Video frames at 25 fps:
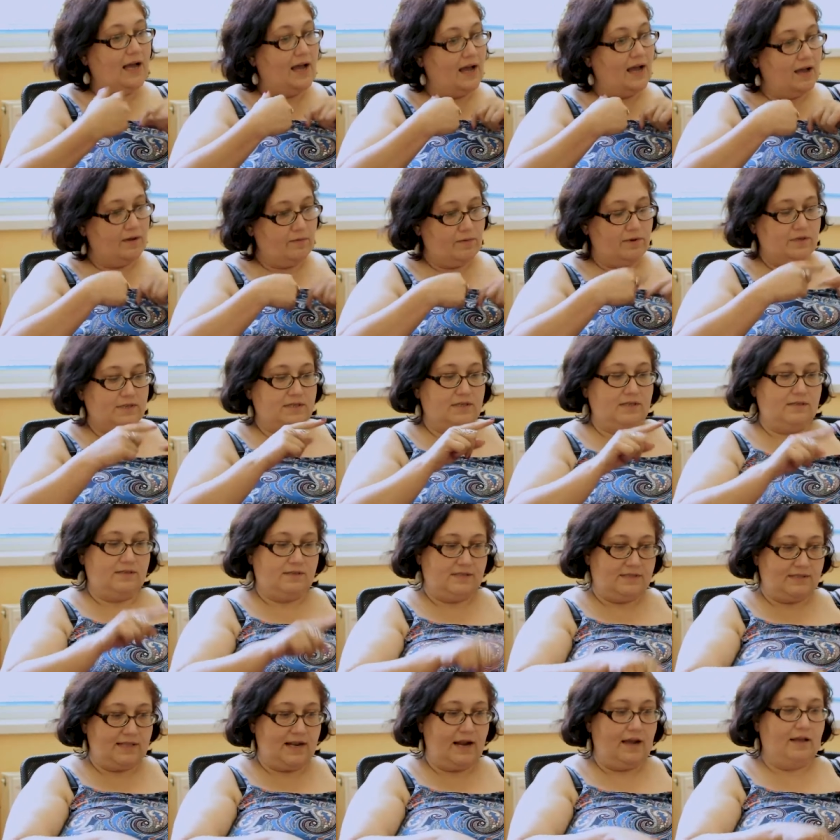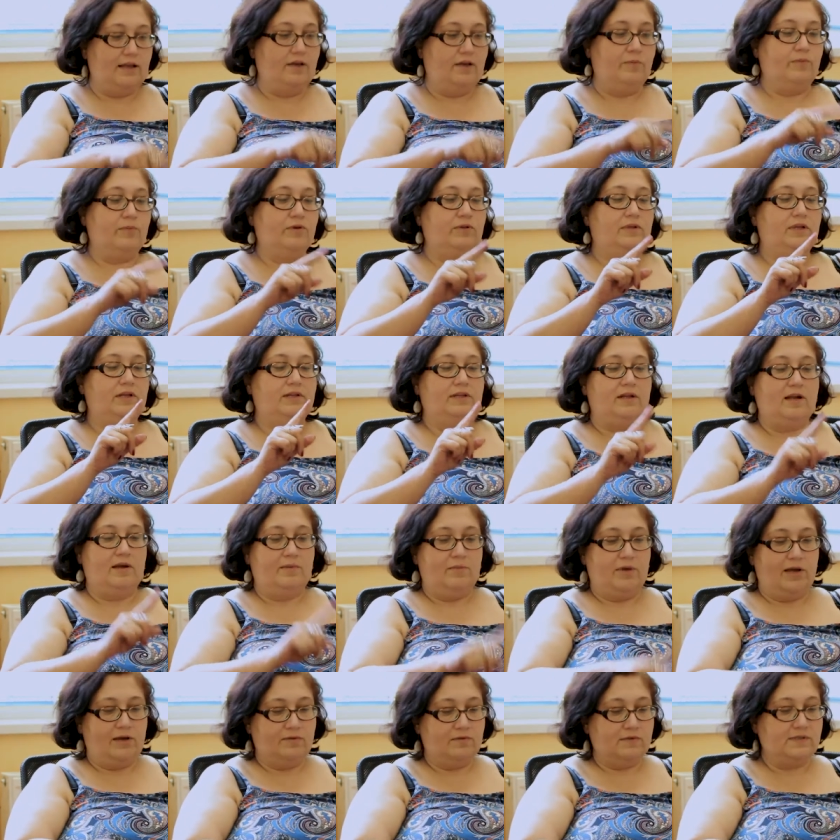I was in Stranje pod
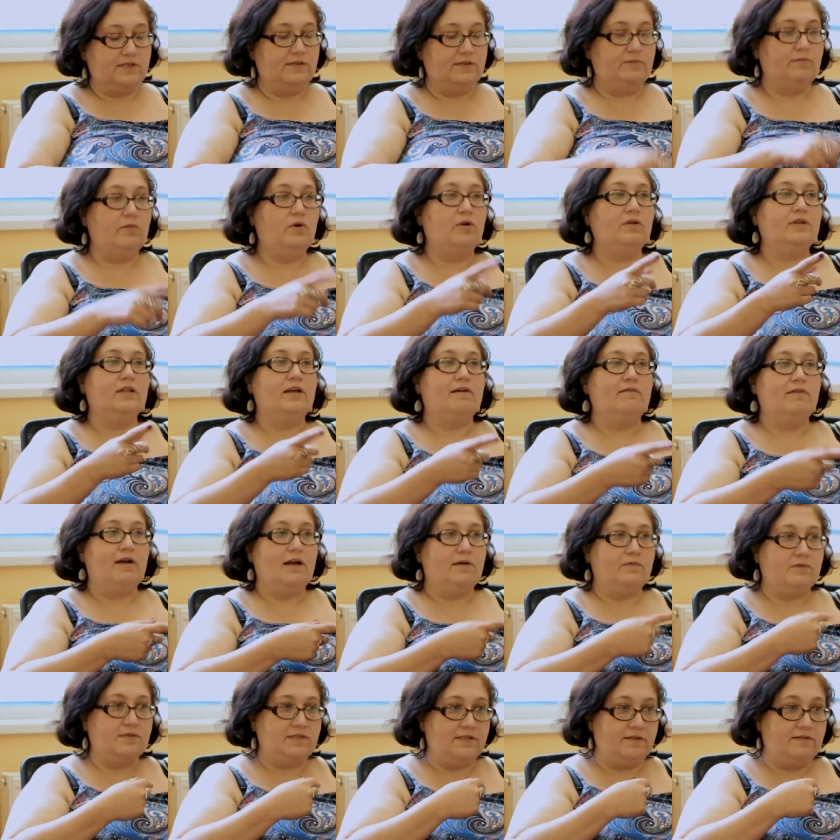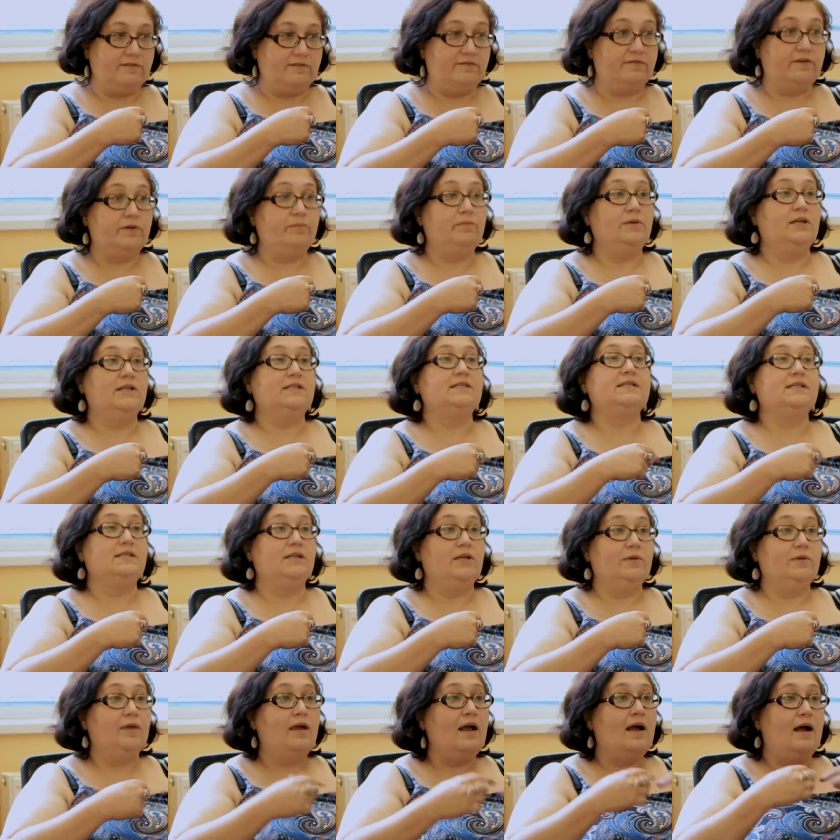Tatrami, I was in Moldova, I was in Vrbnica.
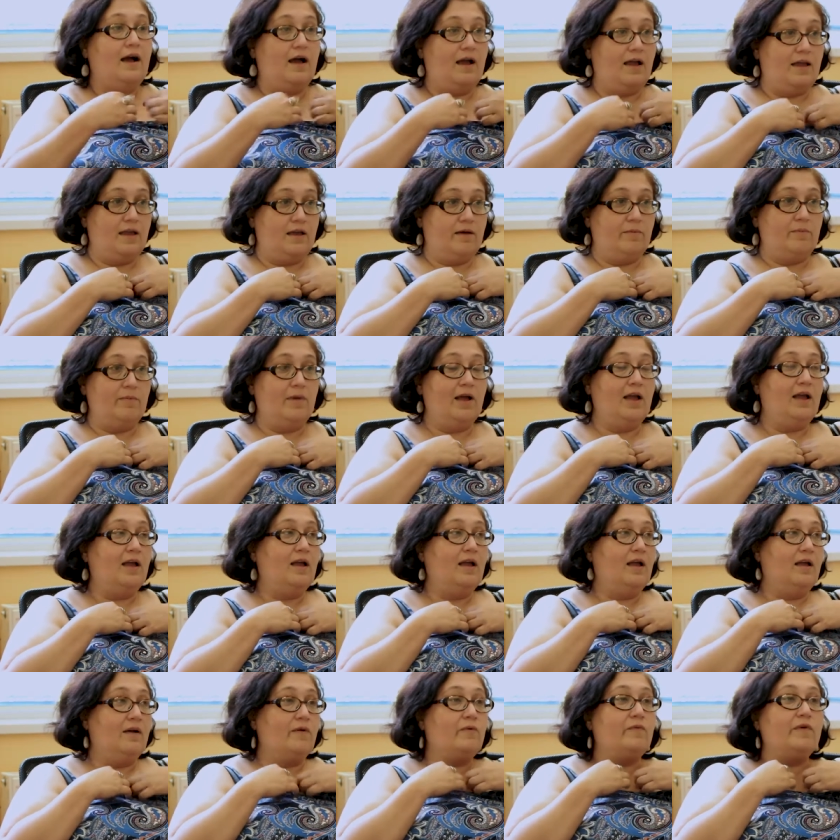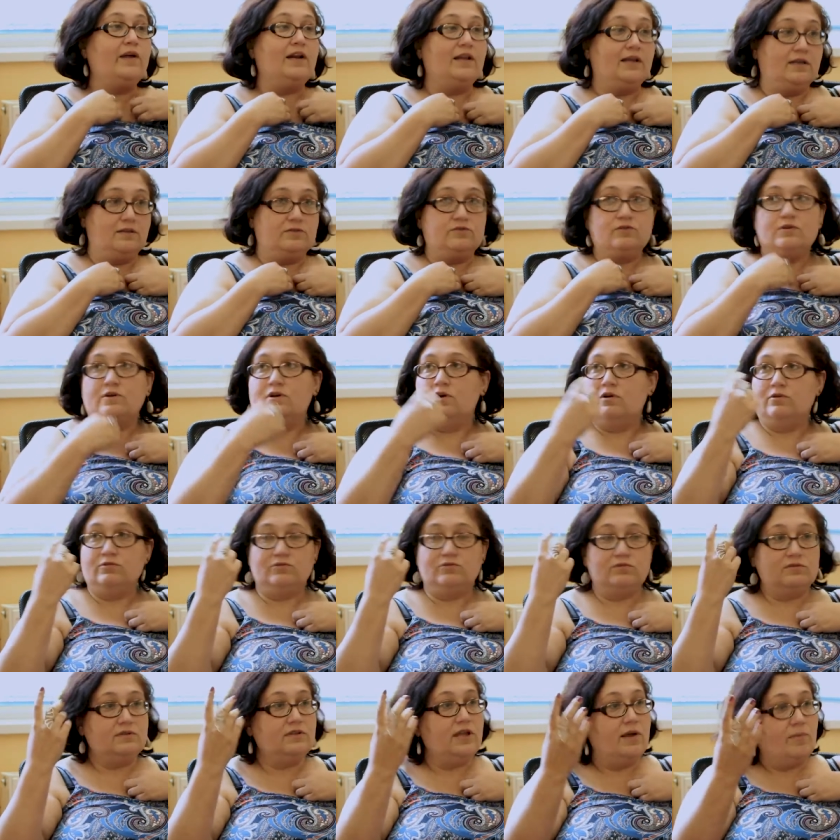I am willing to go
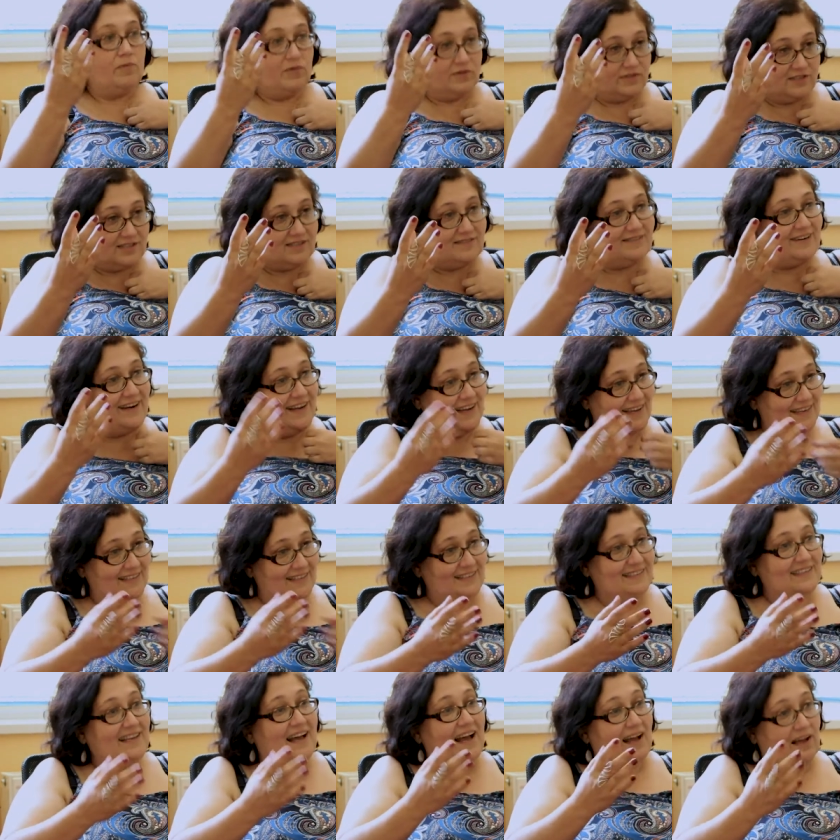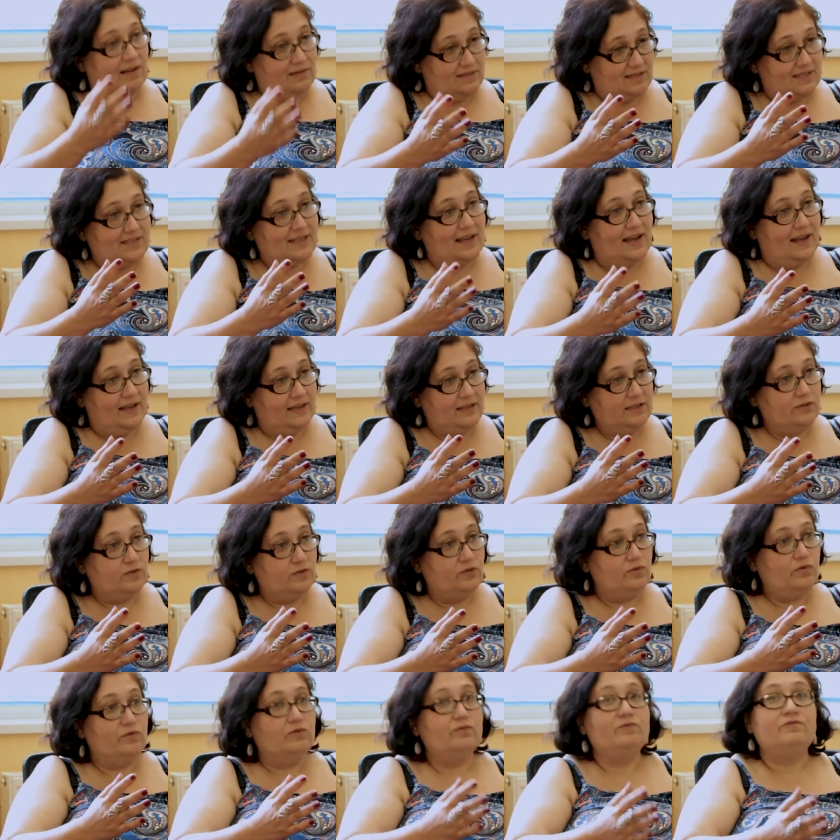to demonstrate outside
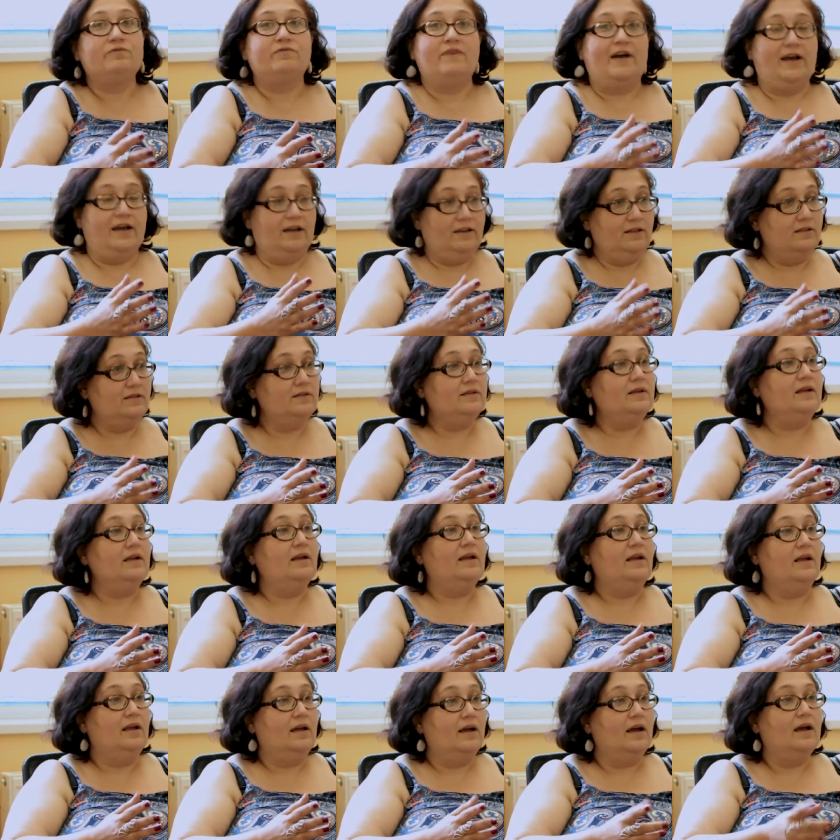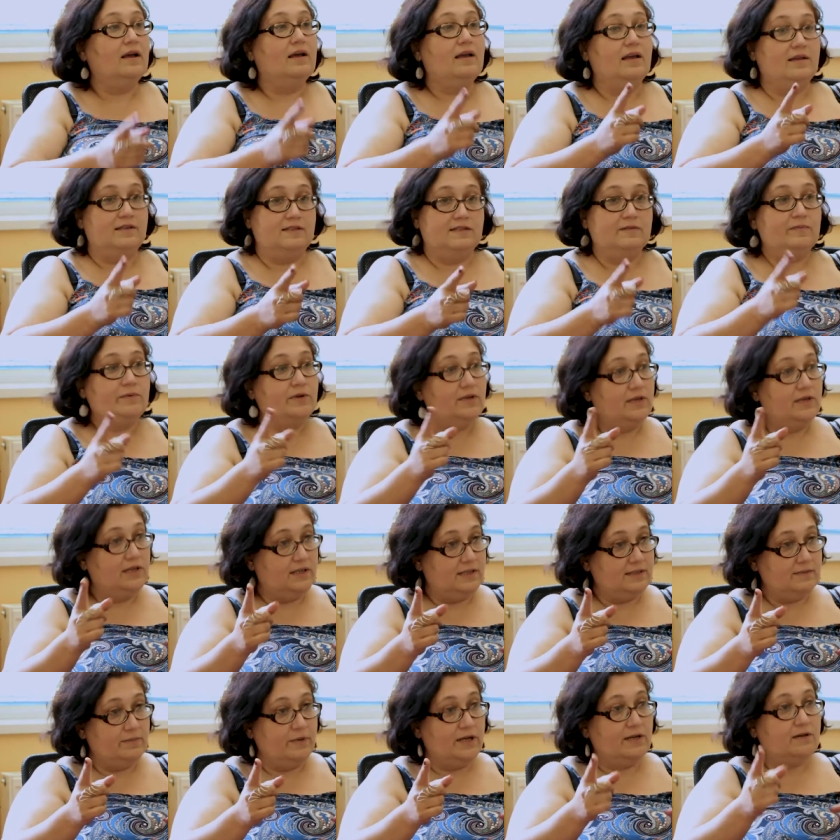to fight against
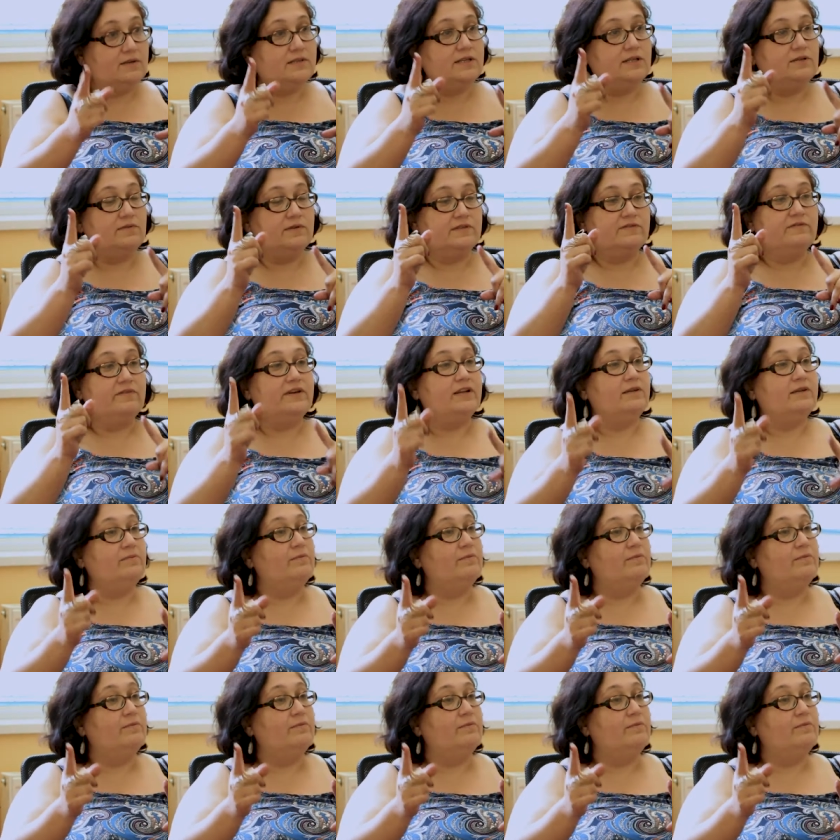police because it was very